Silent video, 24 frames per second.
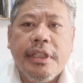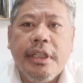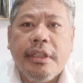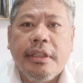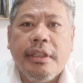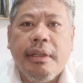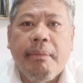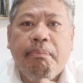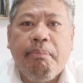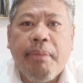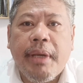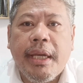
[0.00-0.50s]
It
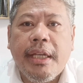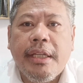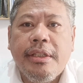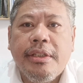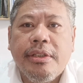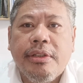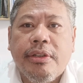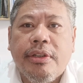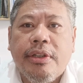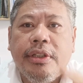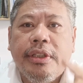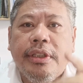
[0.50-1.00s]

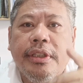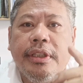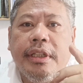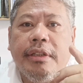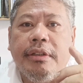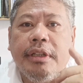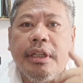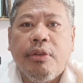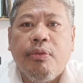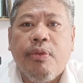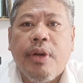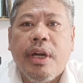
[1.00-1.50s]
depends on the
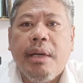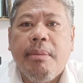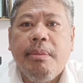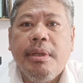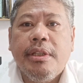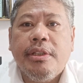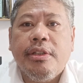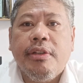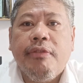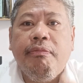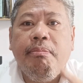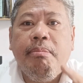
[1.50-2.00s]

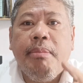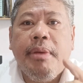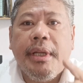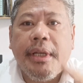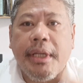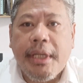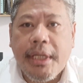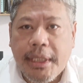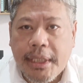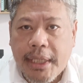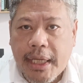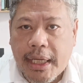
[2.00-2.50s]
requirements of
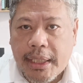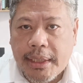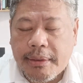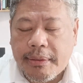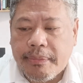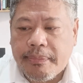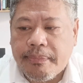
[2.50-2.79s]
Marina.